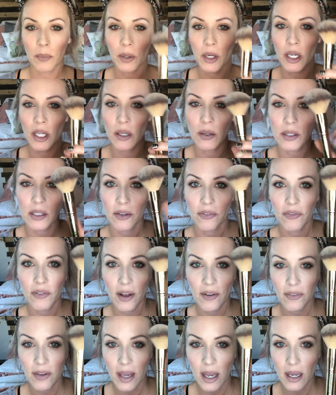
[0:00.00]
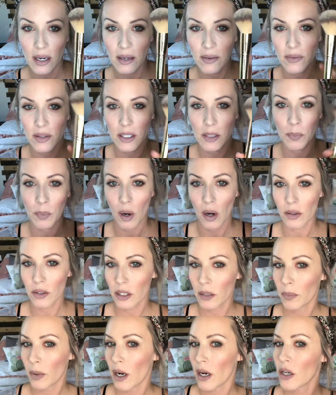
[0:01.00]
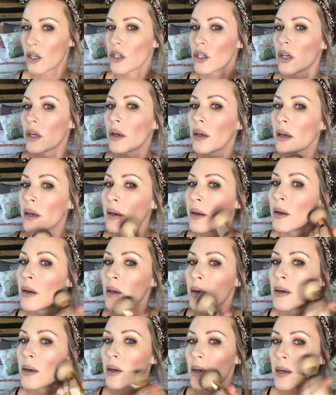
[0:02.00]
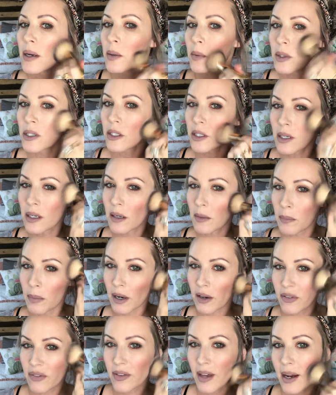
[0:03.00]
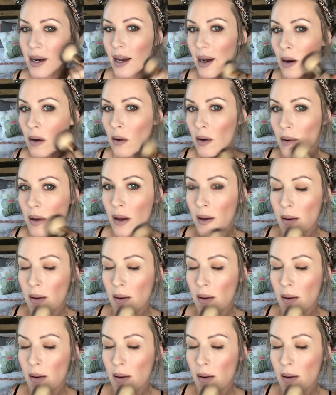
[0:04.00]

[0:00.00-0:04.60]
we're gonna use the fluffy end of this bronzer brush, and we're just gonna buff that out.